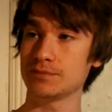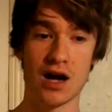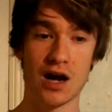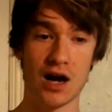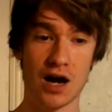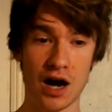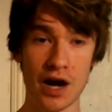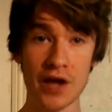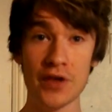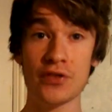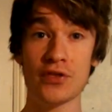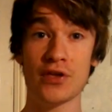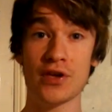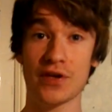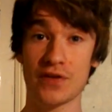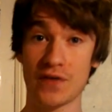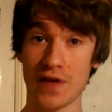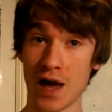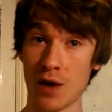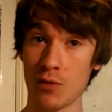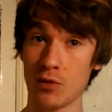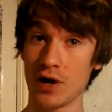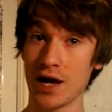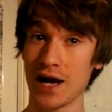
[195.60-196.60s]
I think
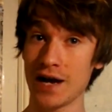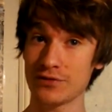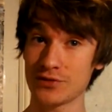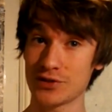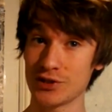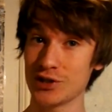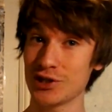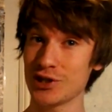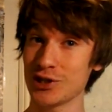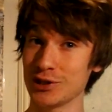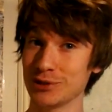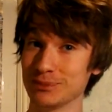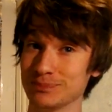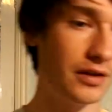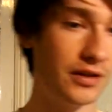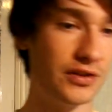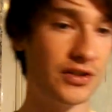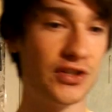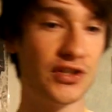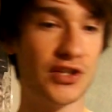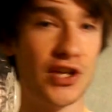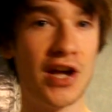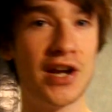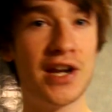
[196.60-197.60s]
that will have to do. This
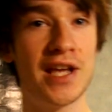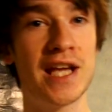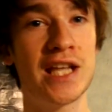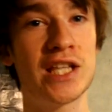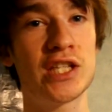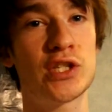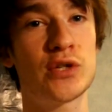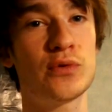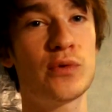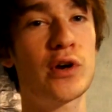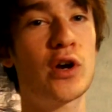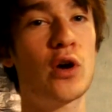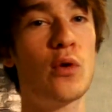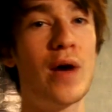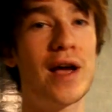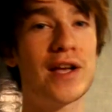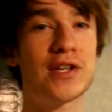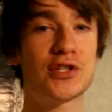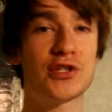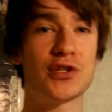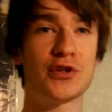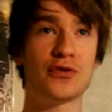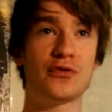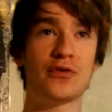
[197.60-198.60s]
is turning into a
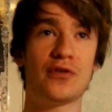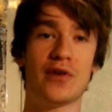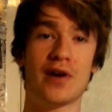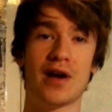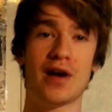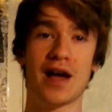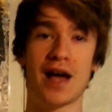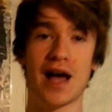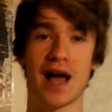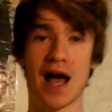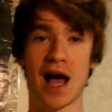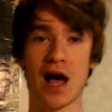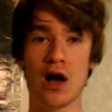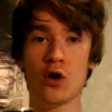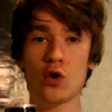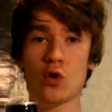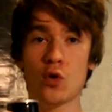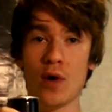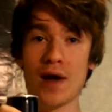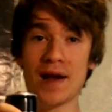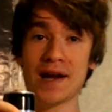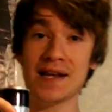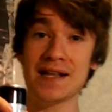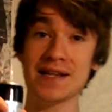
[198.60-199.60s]
quest of how
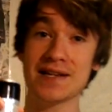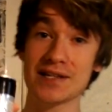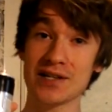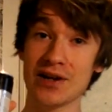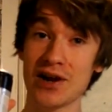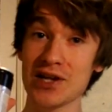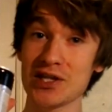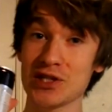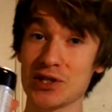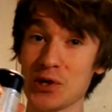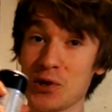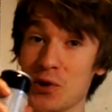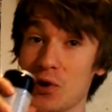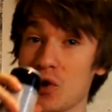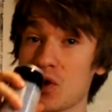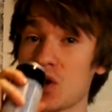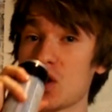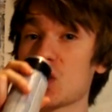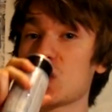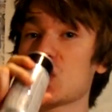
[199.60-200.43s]
quickly can I talk?